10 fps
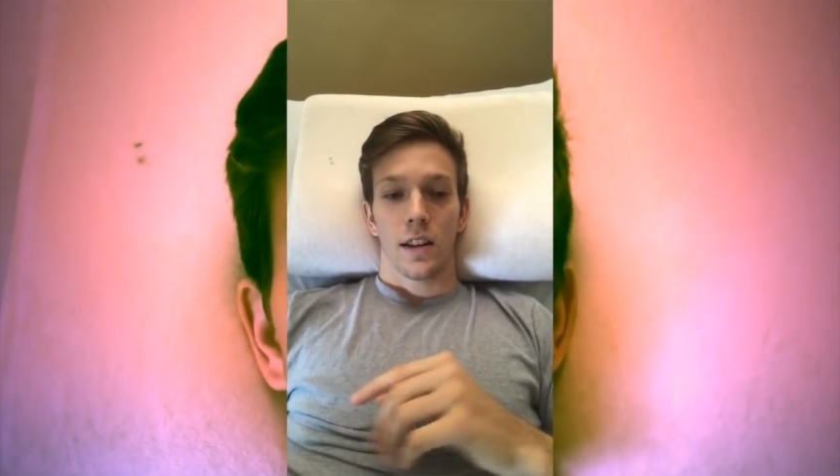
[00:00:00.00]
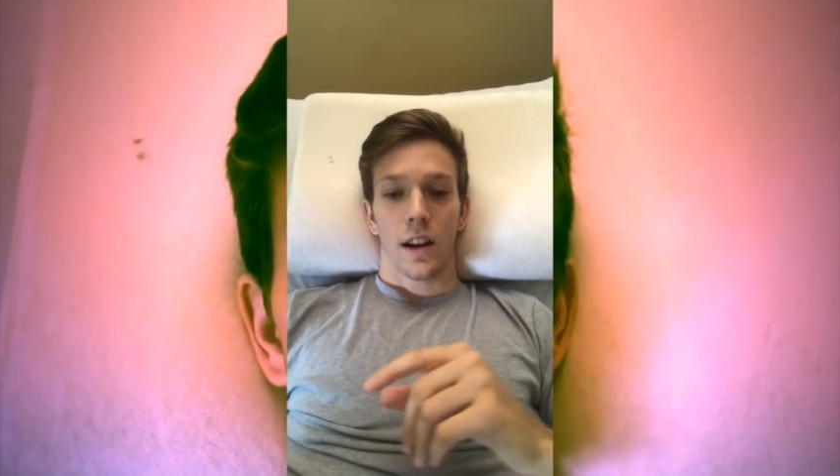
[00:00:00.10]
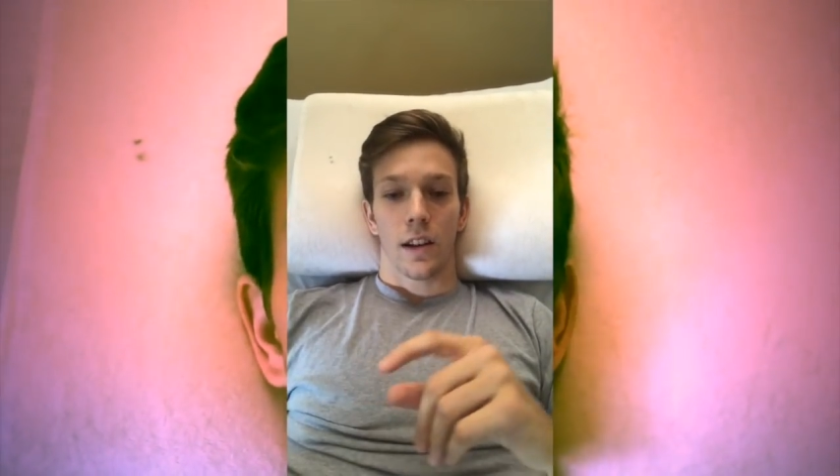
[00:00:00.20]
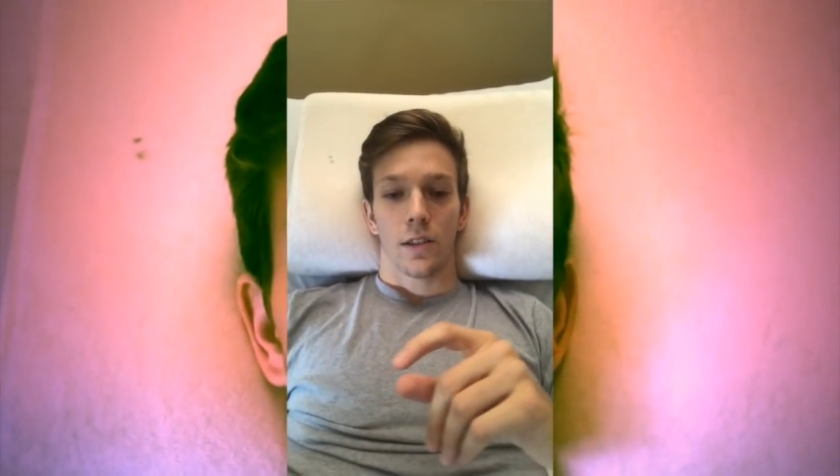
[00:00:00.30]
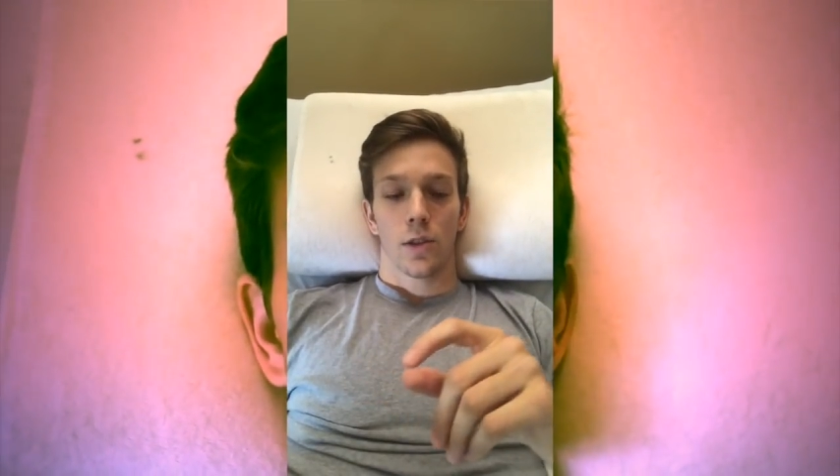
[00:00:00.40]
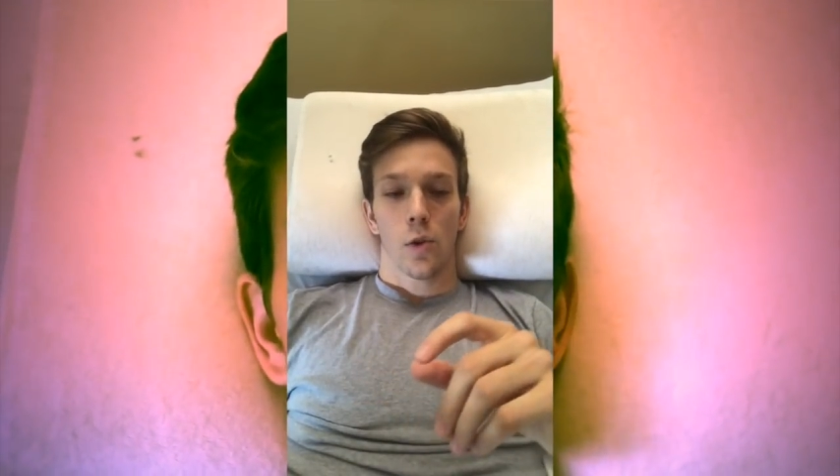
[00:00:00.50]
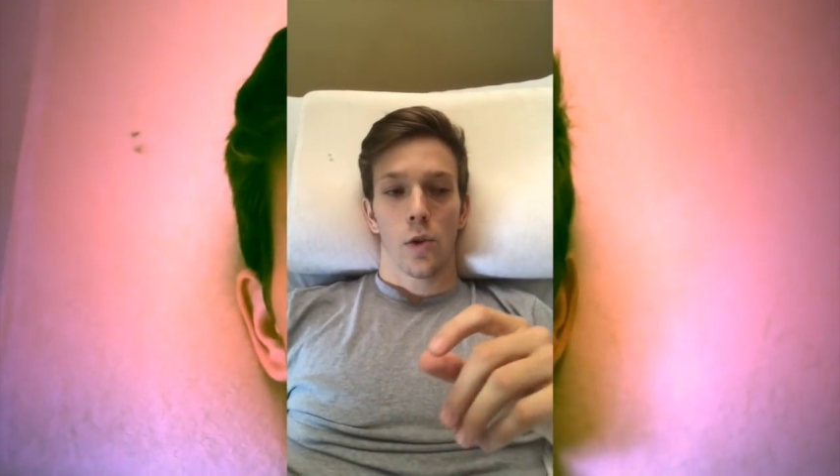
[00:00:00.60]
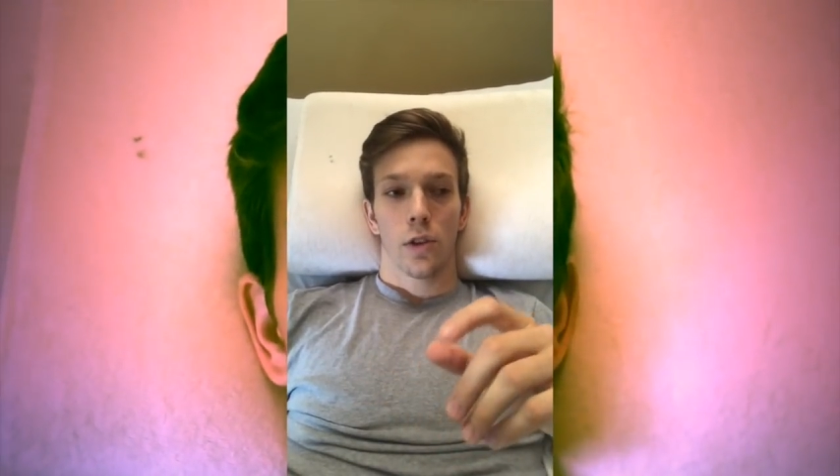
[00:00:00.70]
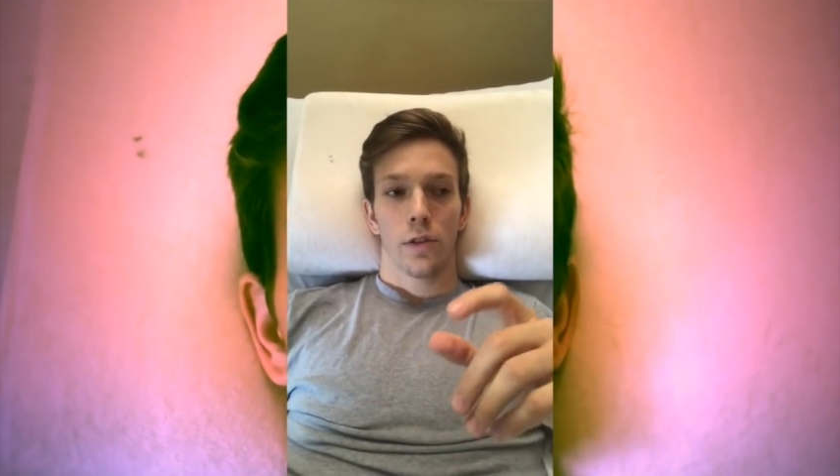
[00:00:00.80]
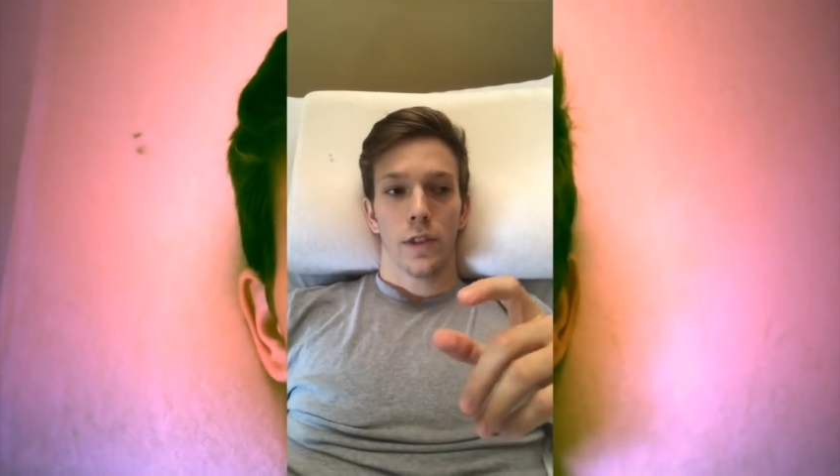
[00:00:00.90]
and I
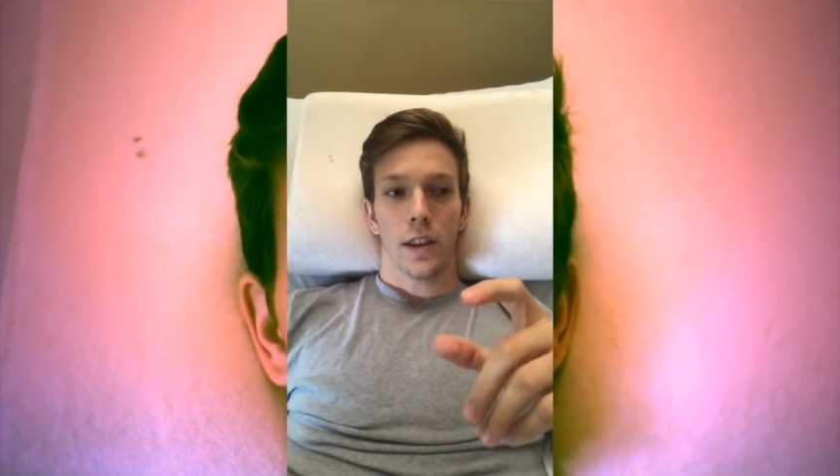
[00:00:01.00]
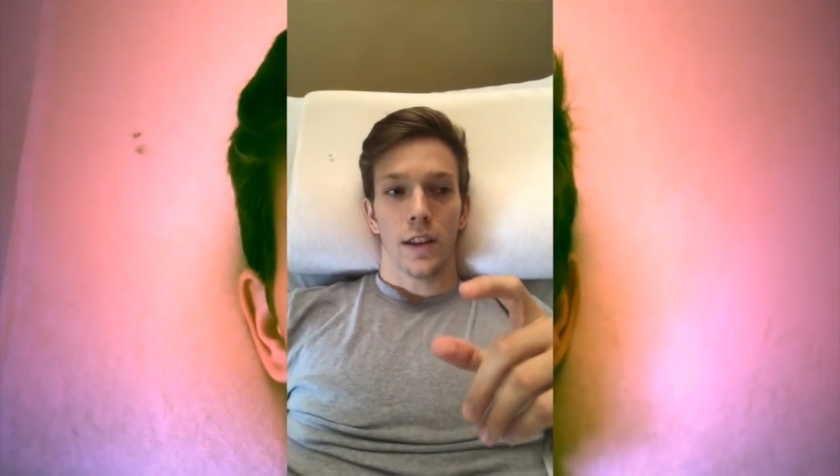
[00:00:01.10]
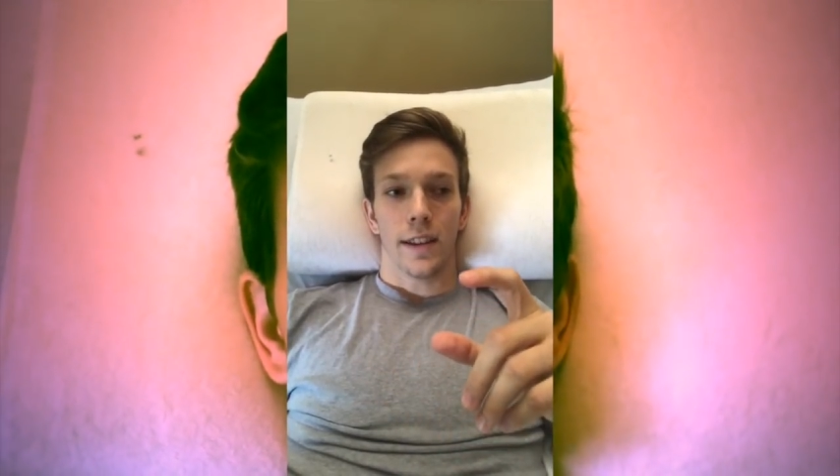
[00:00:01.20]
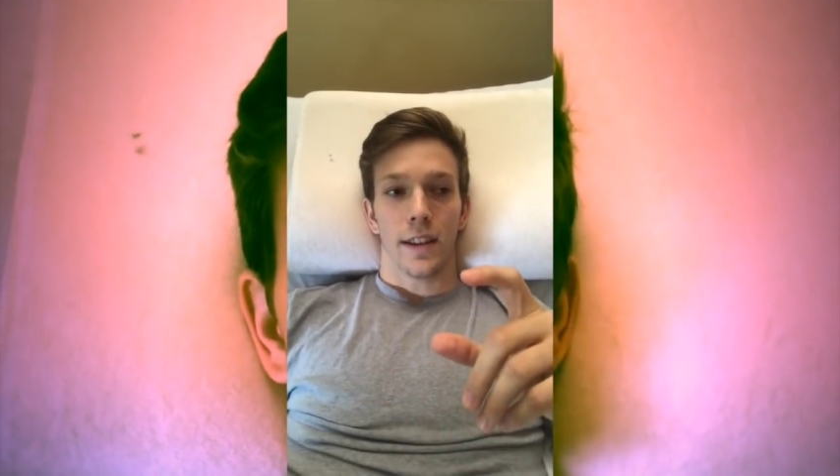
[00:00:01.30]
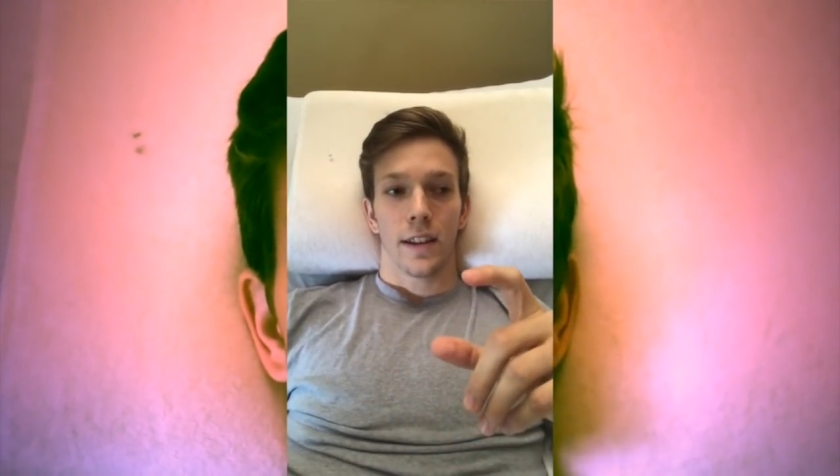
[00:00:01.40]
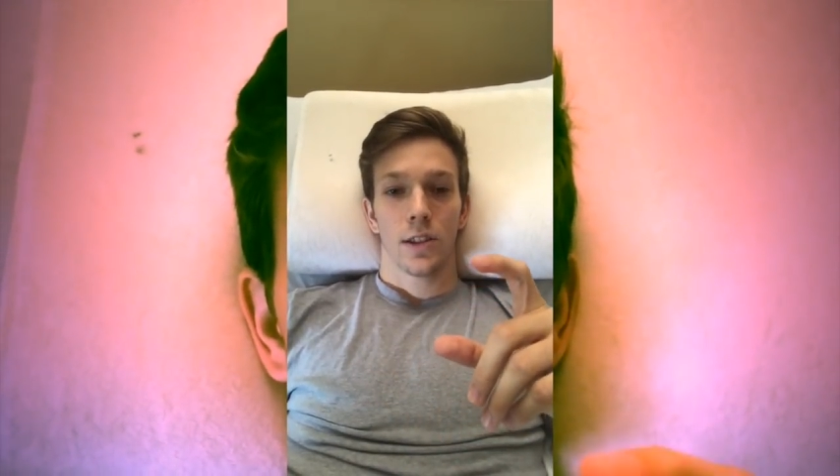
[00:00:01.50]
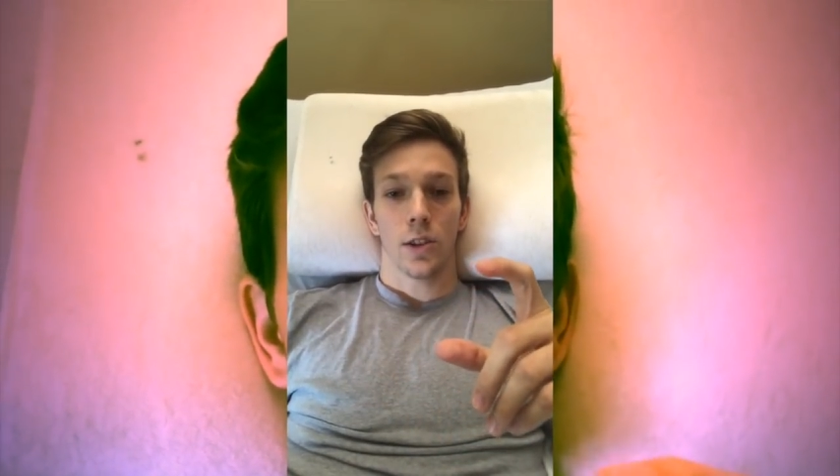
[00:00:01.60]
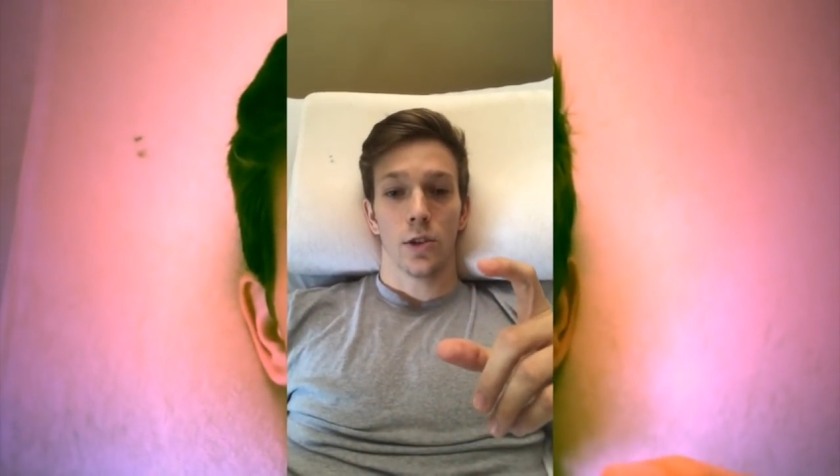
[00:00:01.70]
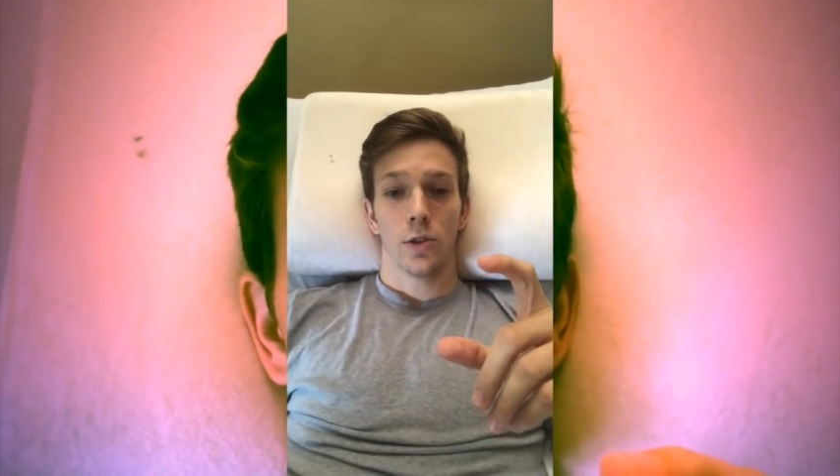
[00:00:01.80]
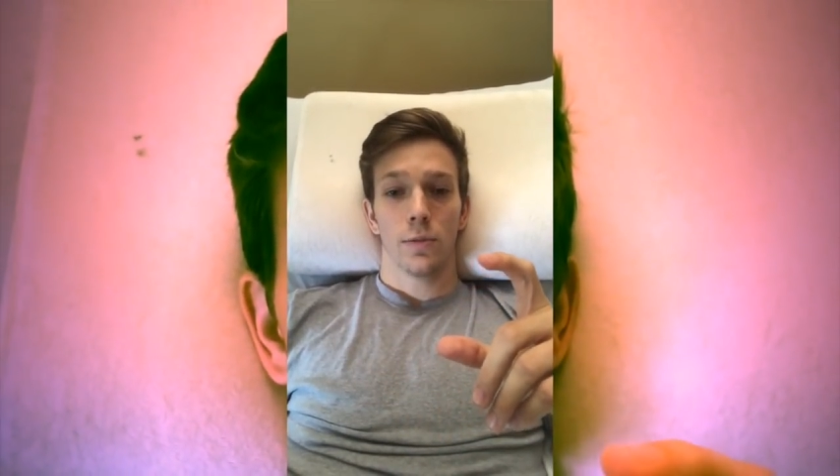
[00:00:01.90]
tore the
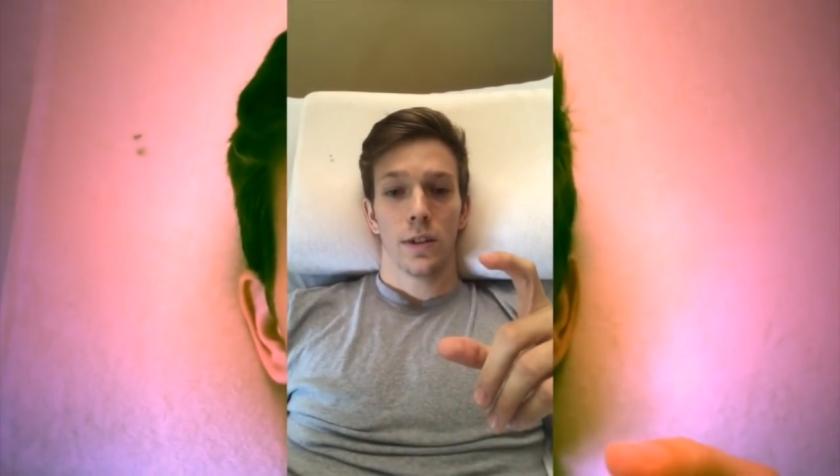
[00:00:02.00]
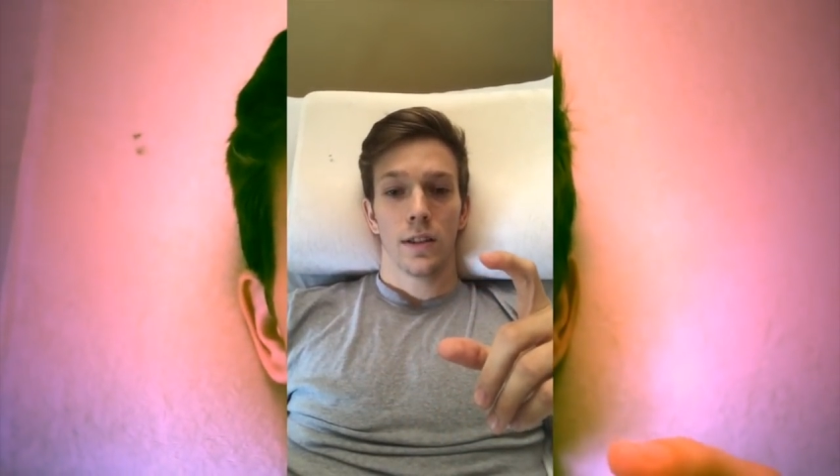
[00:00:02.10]
tube,